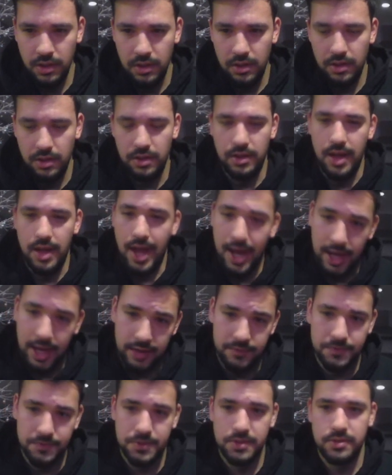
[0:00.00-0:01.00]
And
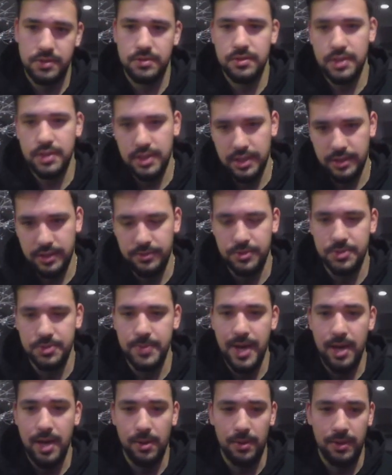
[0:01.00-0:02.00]
halves, enters
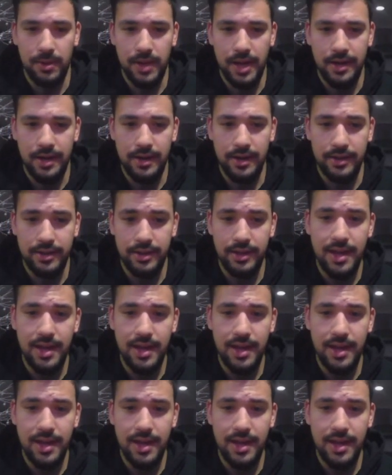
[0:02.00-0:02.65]
battle, and he